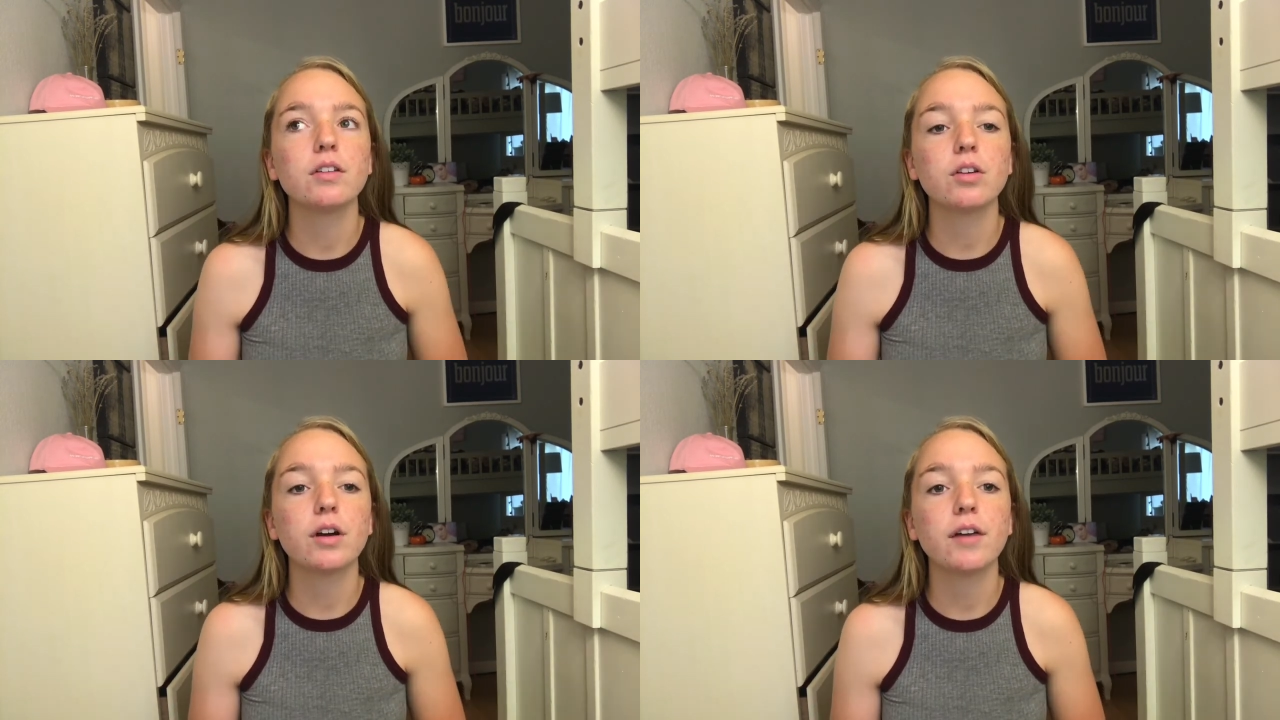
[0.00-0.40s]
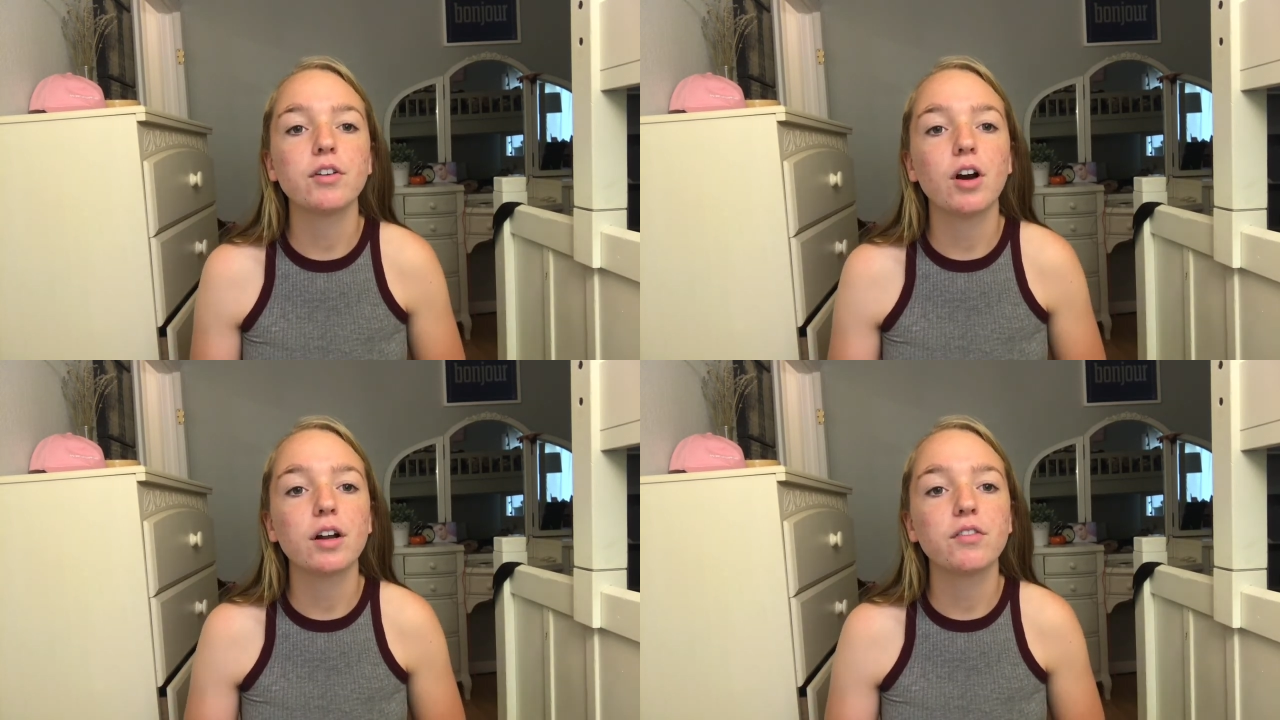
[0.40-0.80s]
Sorry I
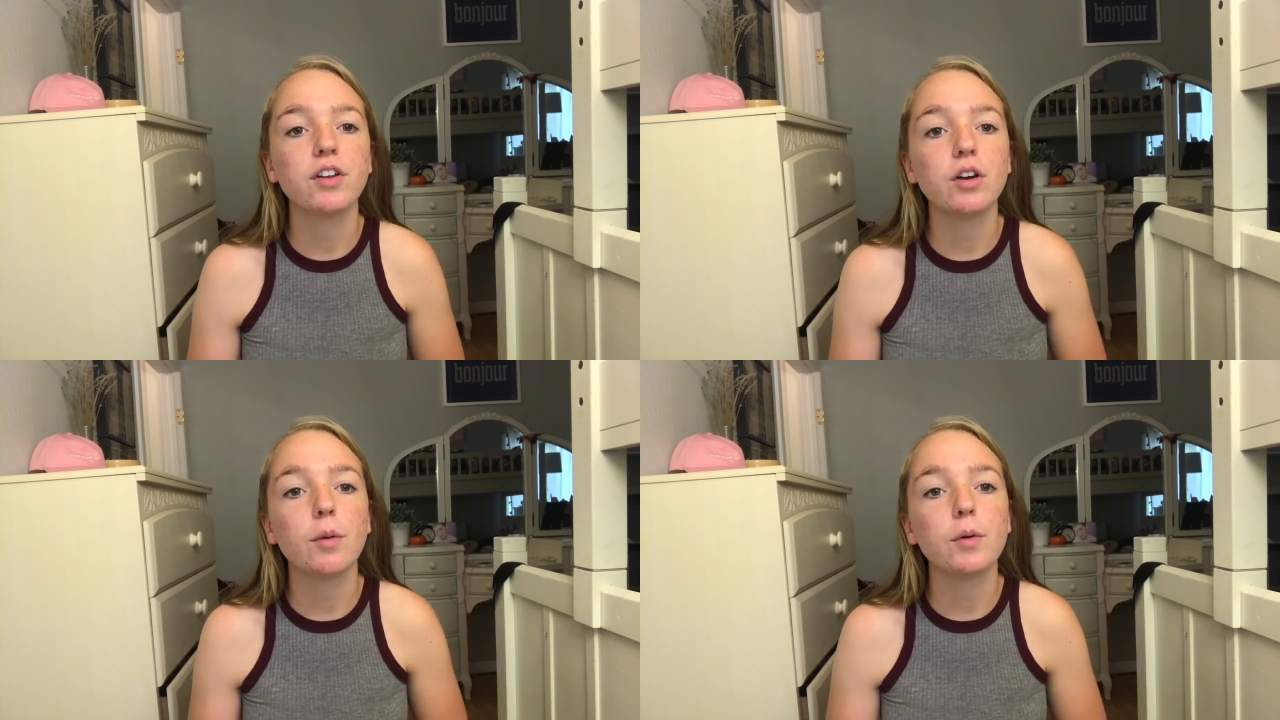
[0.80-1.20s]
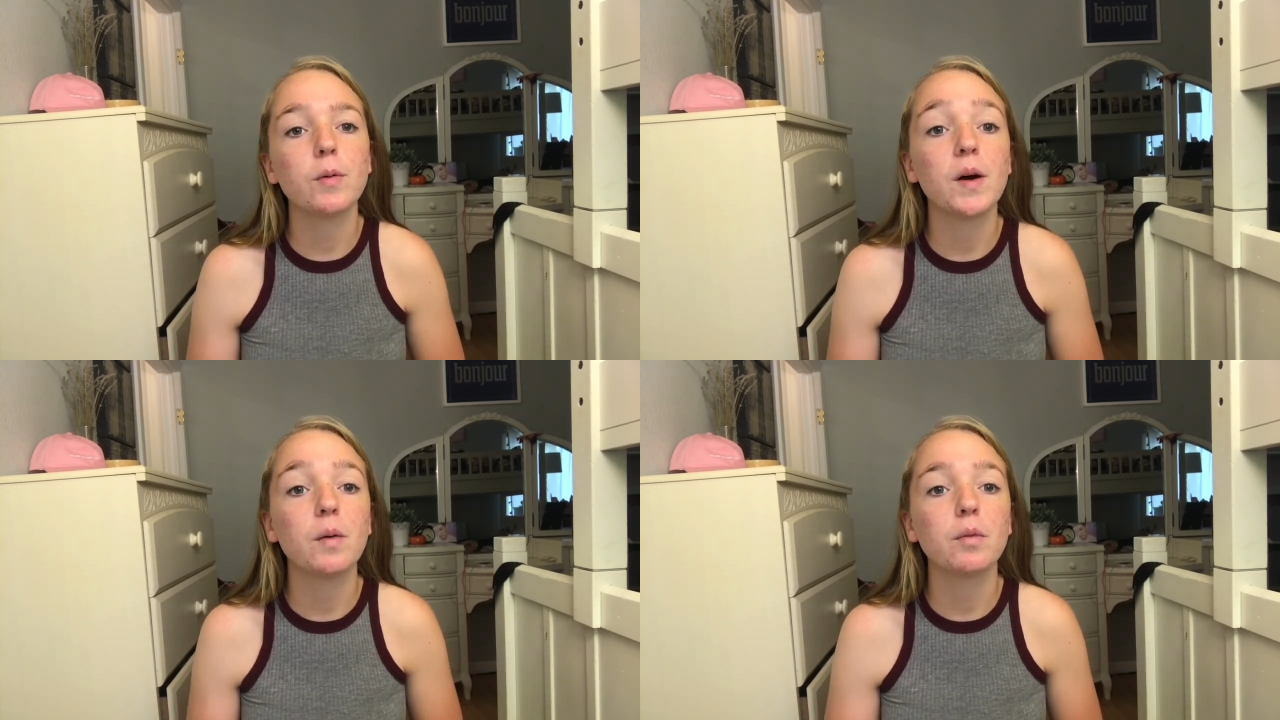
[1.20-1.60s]
haven't gotten a video up in a
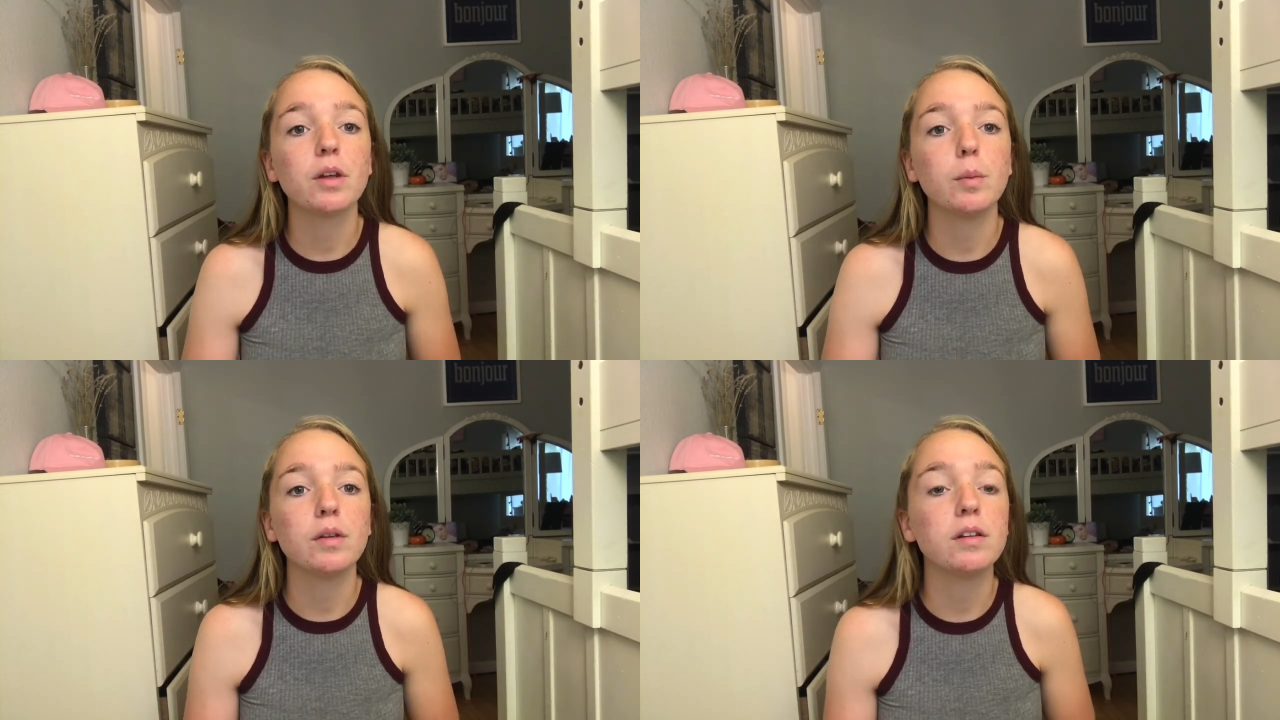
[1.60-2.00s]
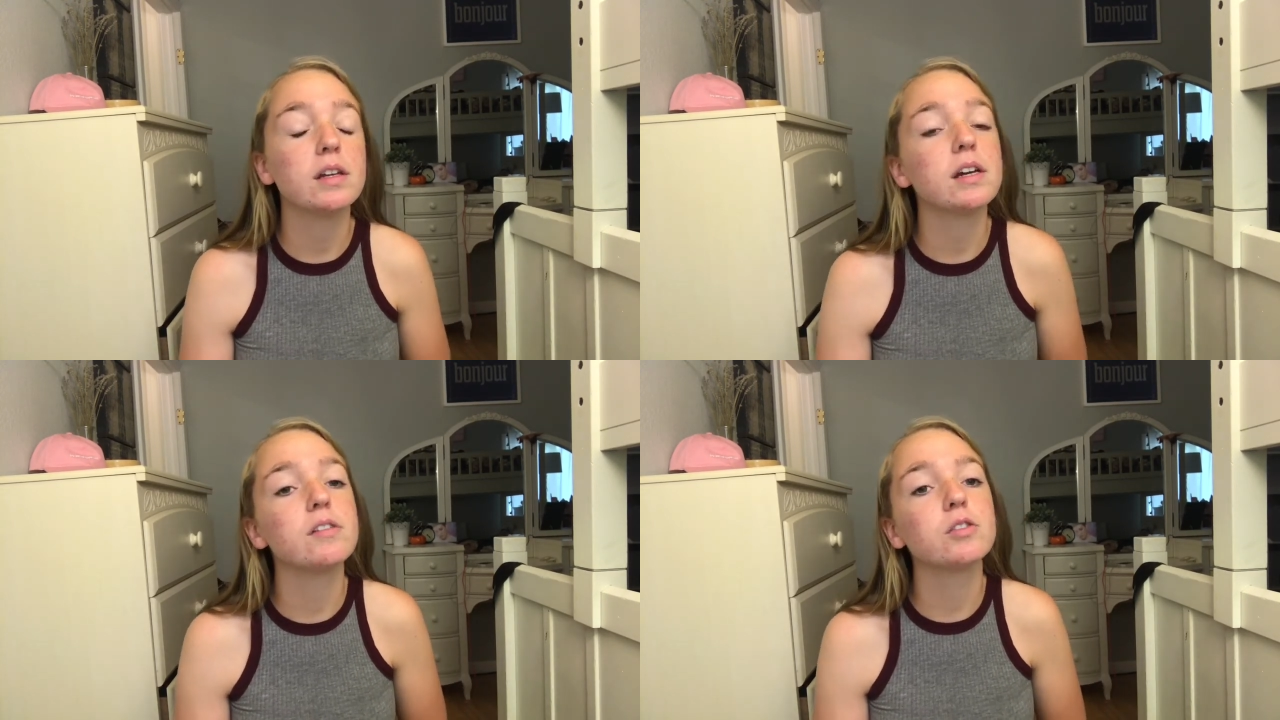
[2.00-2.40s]
while. I'm really
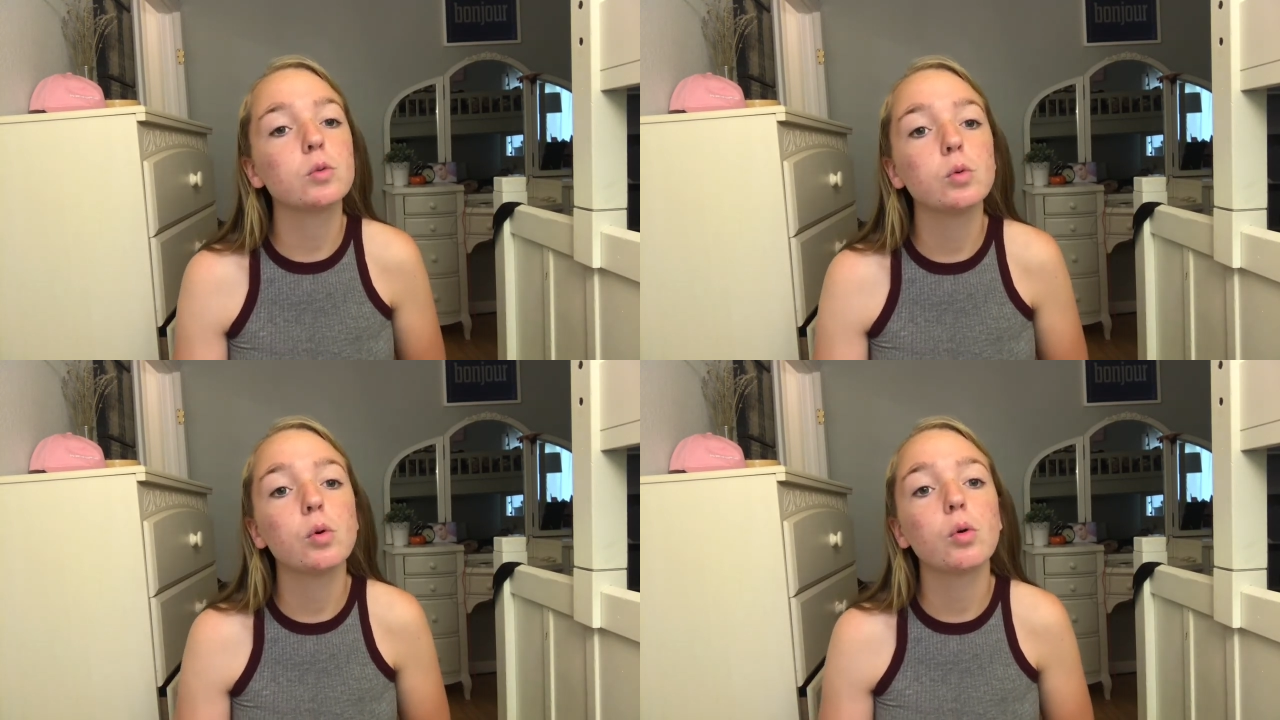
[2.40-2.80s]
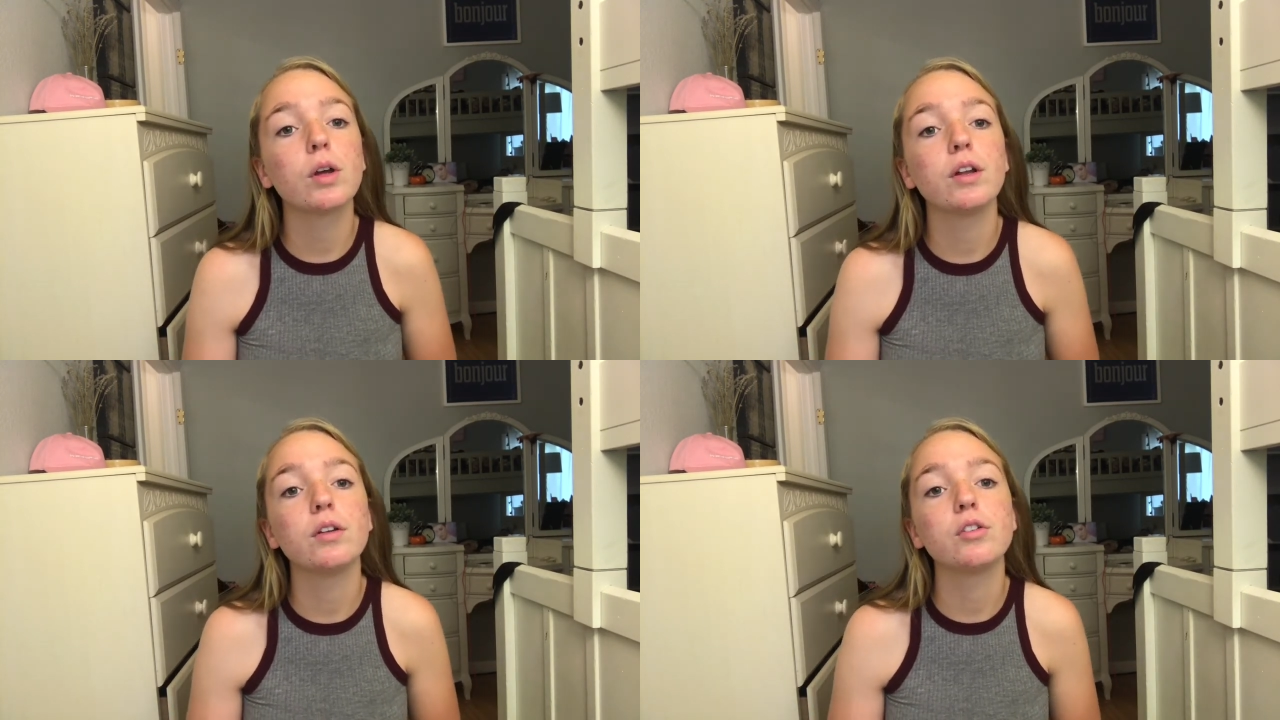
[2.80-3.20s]
busy at school
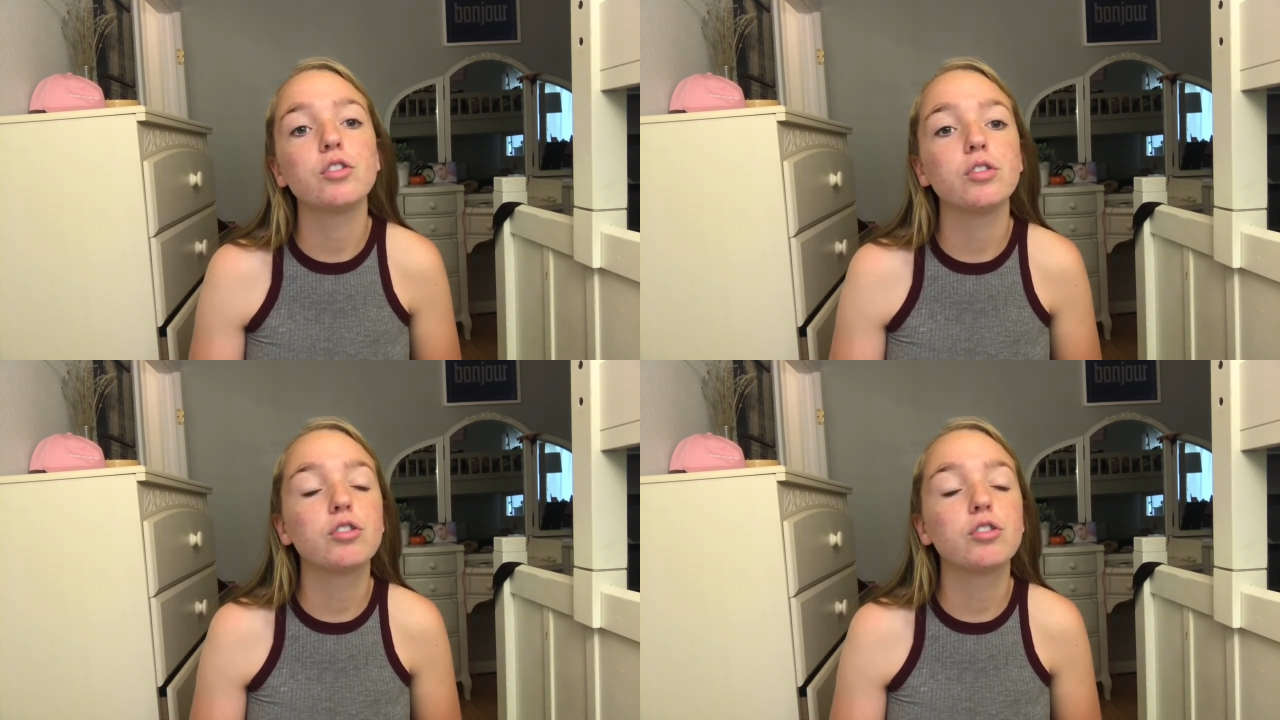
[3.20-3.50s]
and